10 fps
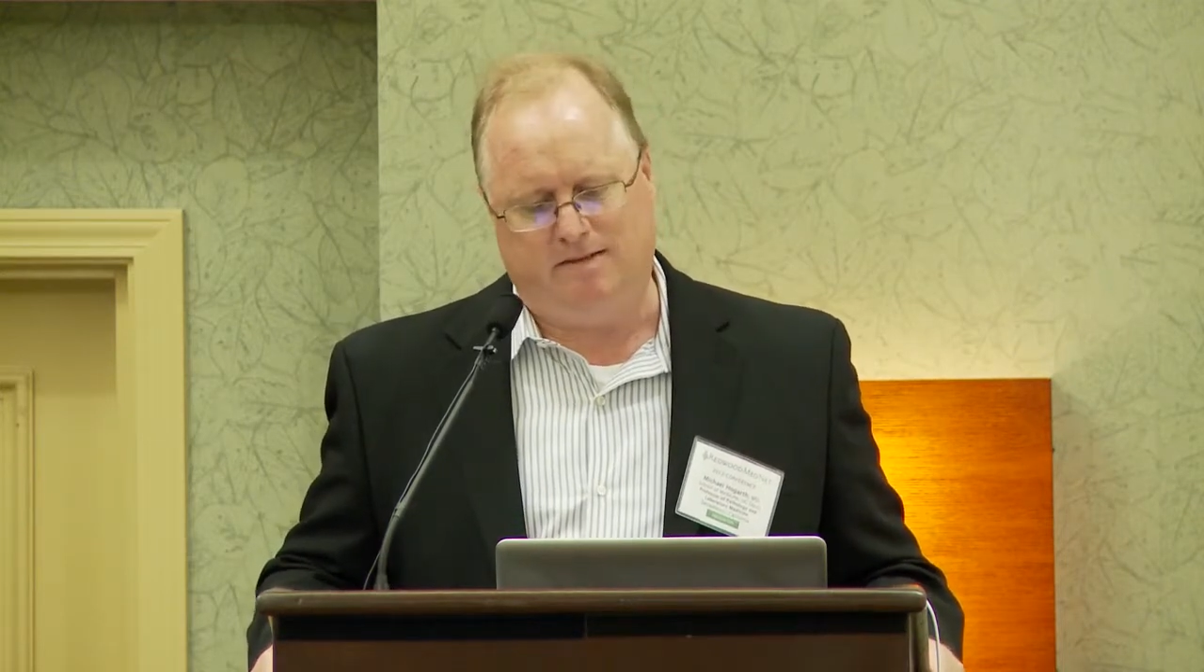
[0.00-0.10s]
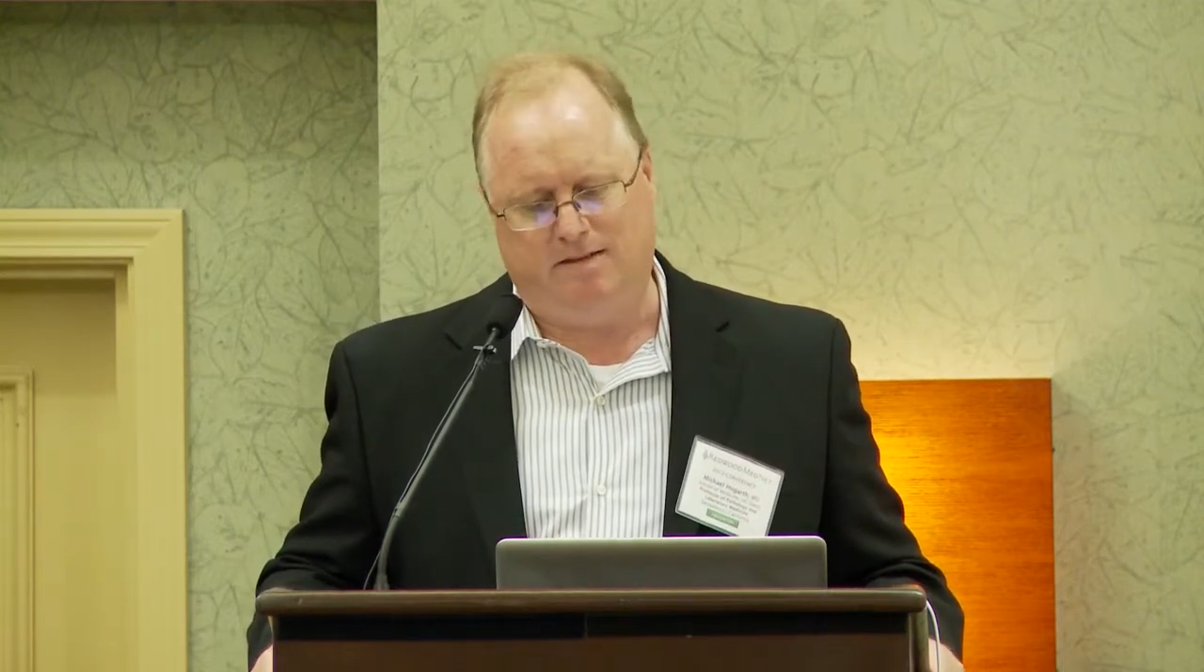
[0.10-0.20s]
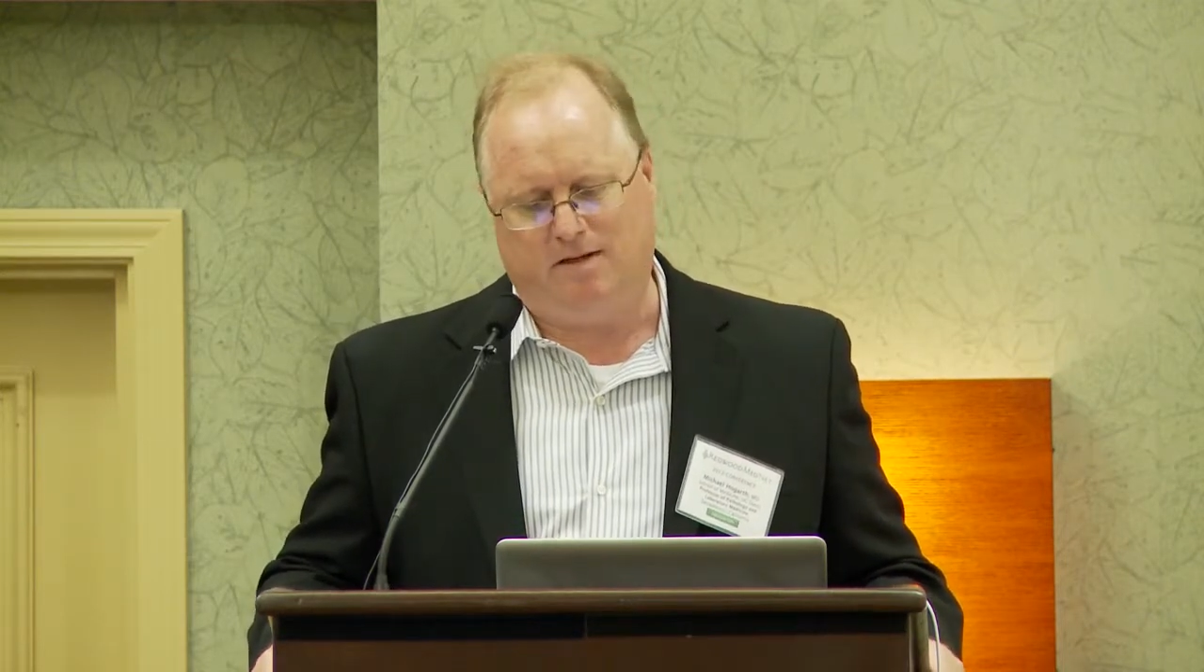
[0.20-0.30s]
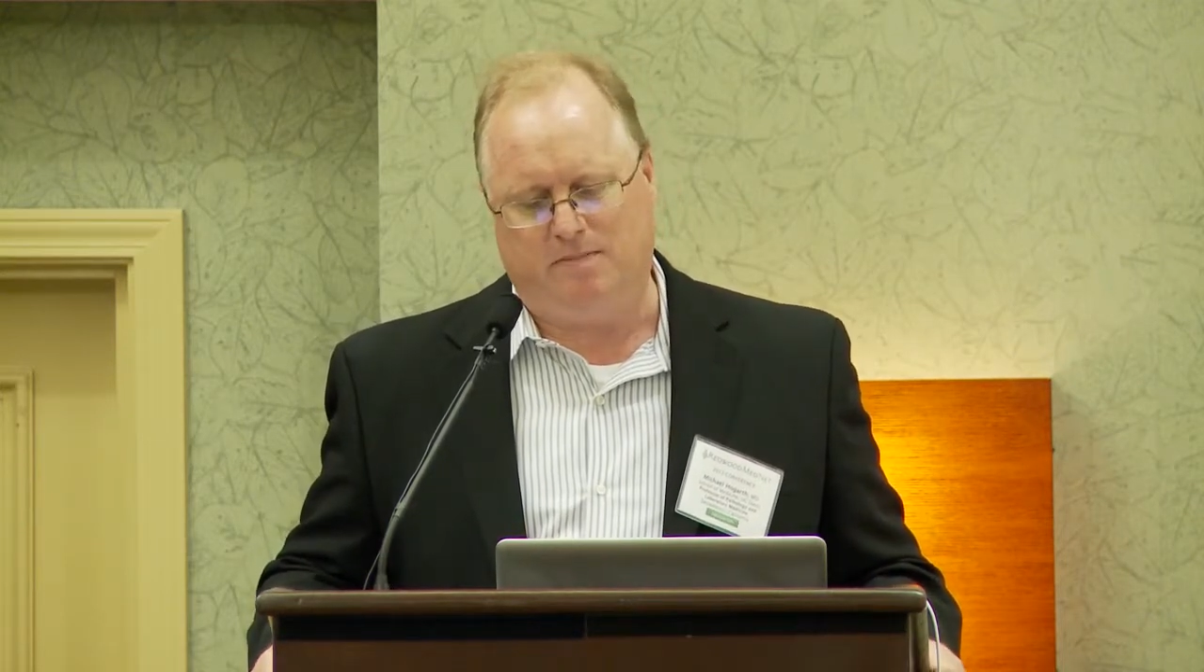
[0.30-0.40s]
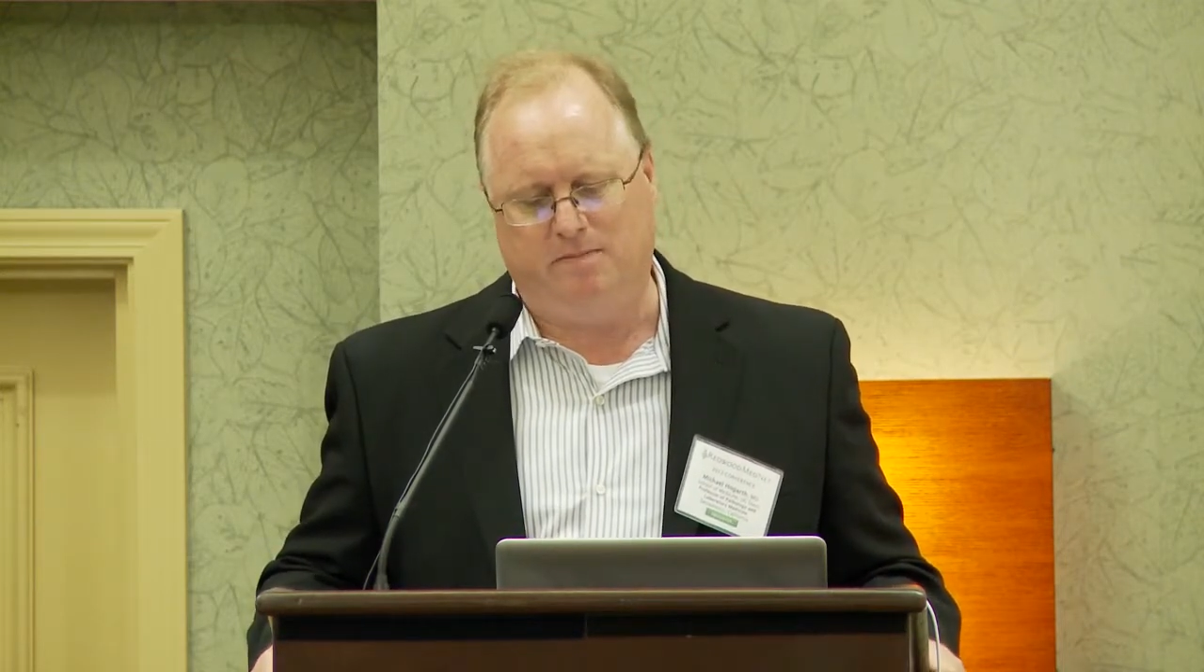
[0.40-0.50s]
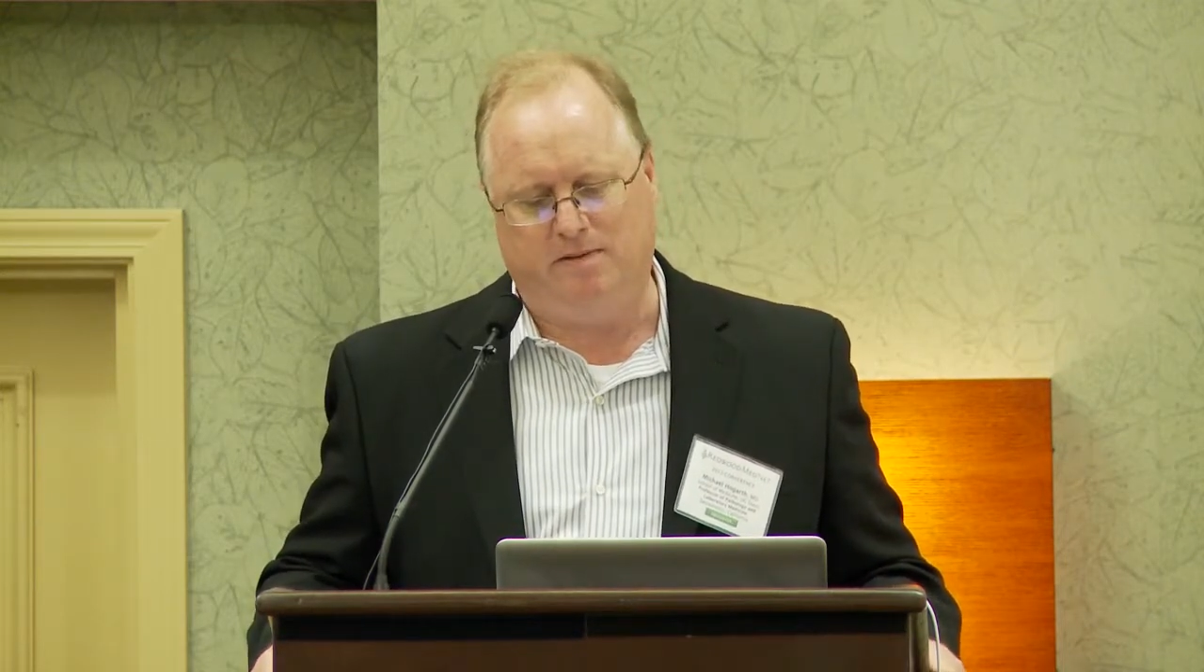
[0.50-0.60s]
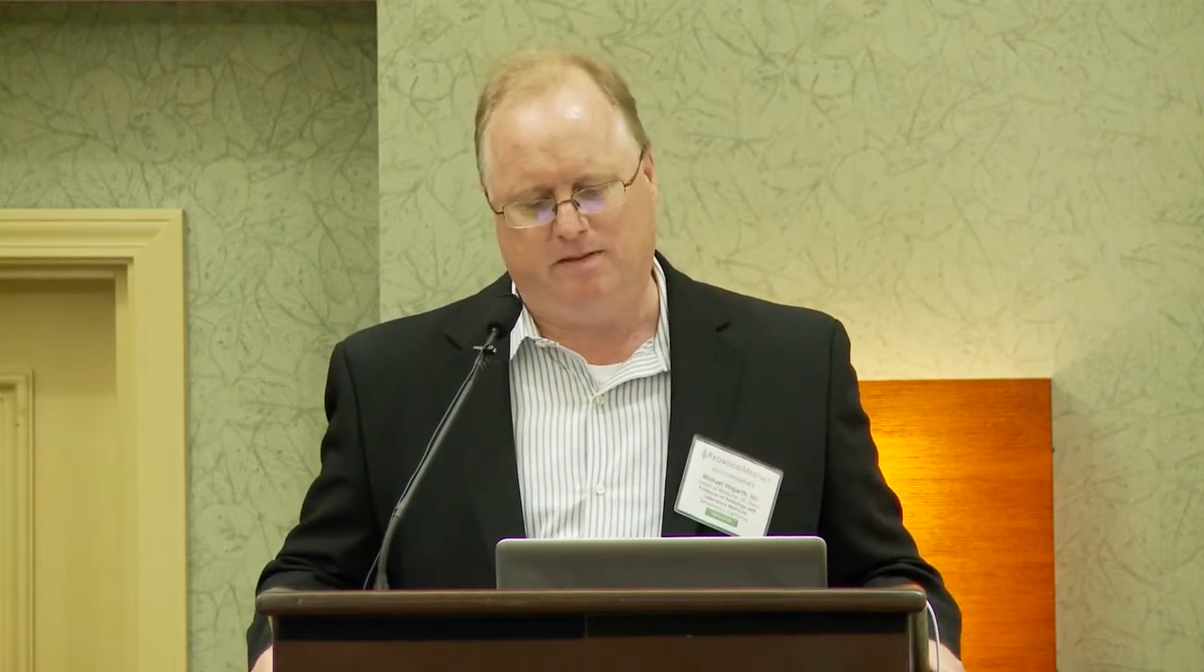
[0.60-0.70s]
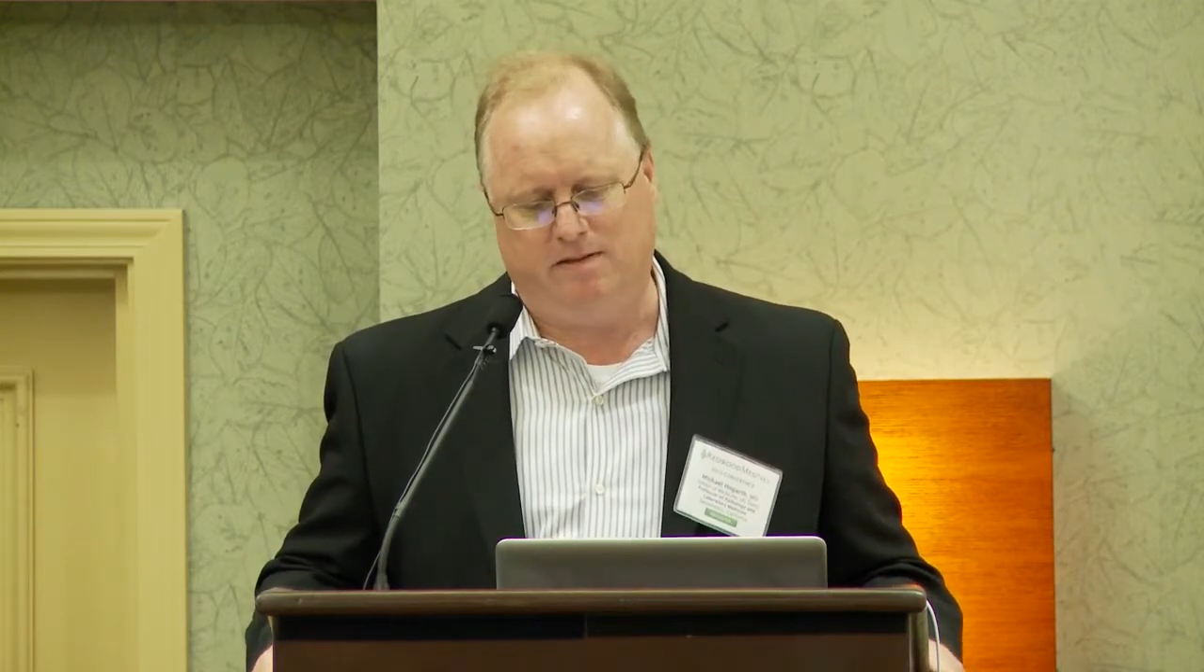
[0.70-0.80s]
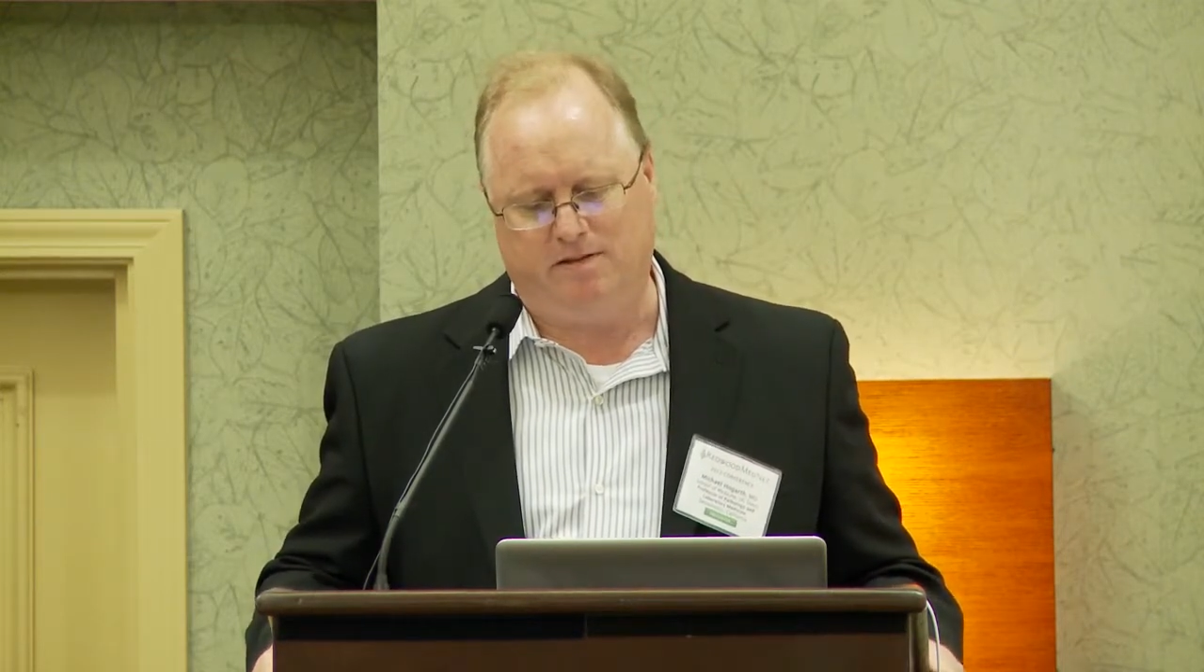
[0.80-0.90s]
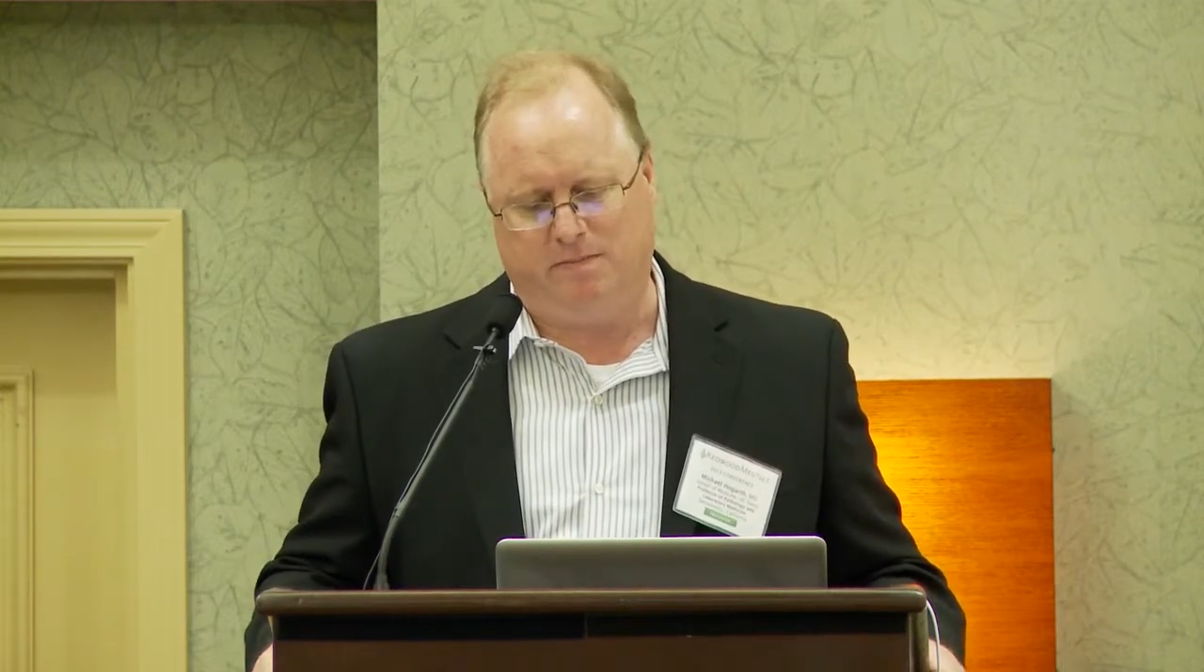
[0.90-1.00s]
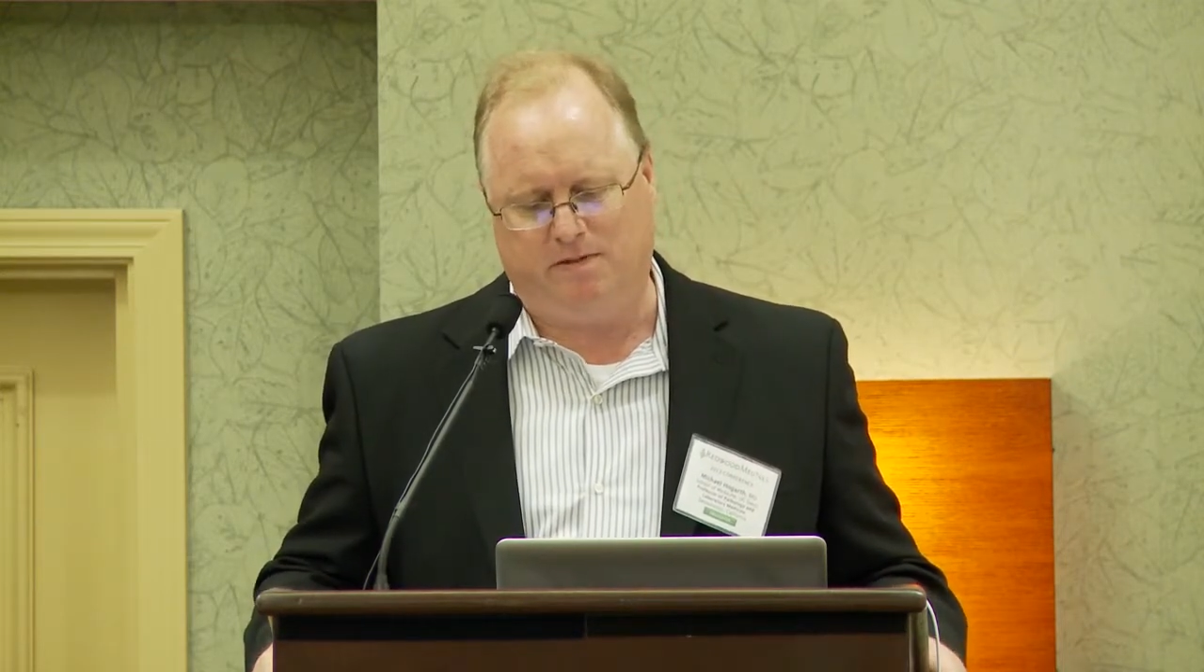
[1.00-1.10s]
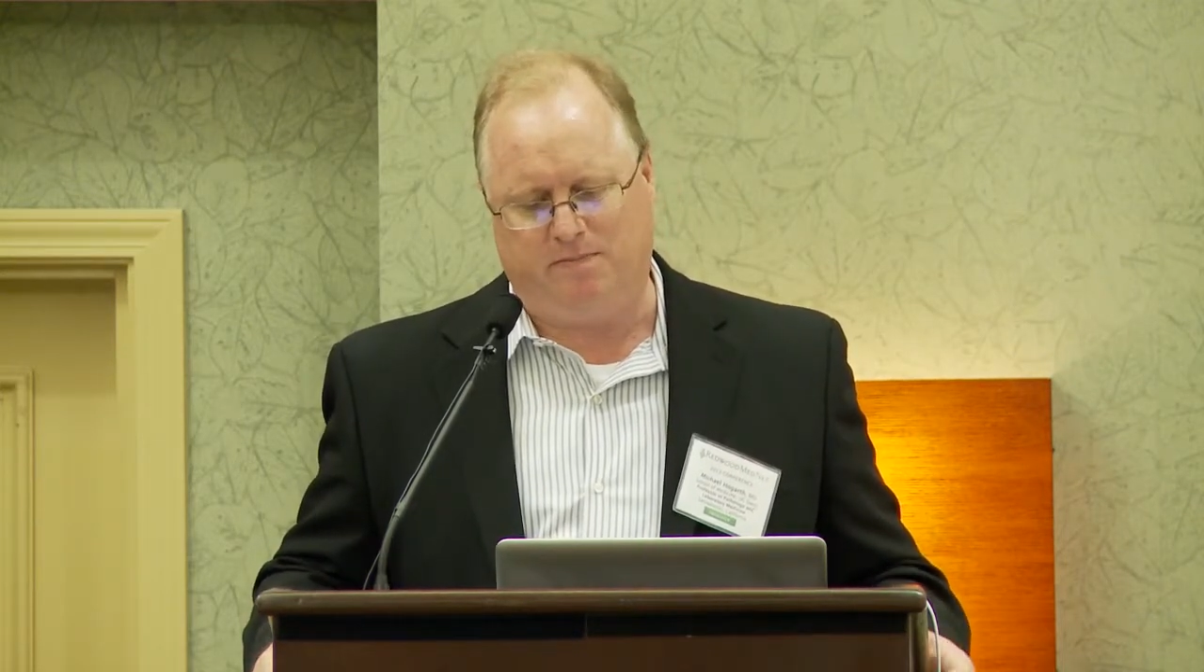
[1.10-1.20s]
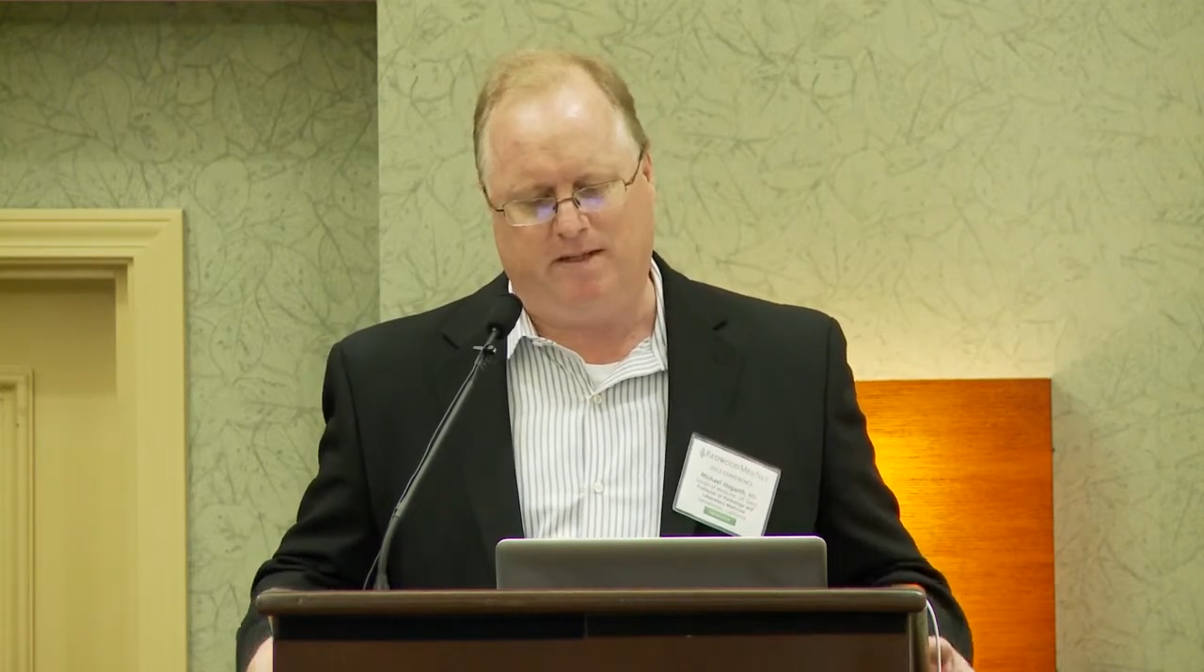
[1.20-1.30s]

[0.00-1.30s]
interoperability to support